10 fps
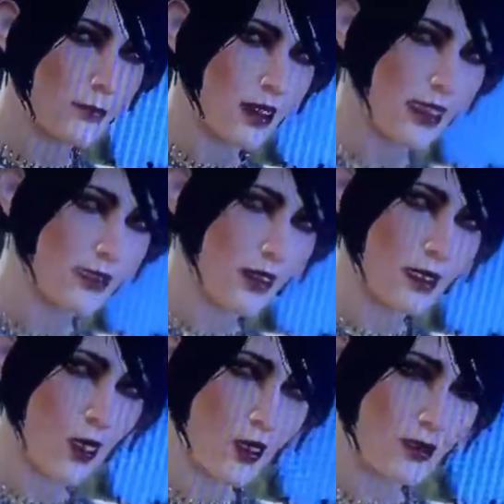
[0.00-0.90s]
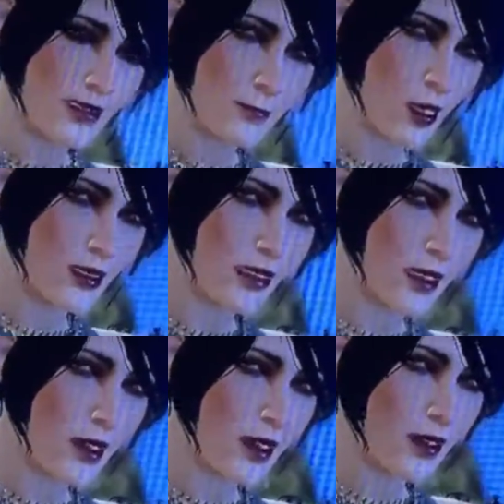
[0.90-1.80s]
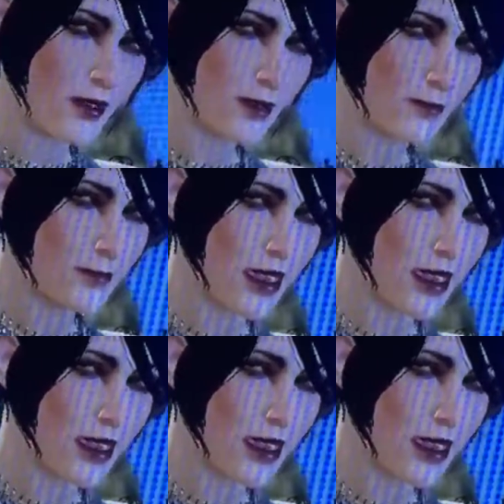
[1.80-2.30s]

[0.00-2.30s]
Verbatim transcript: I place at your disposal to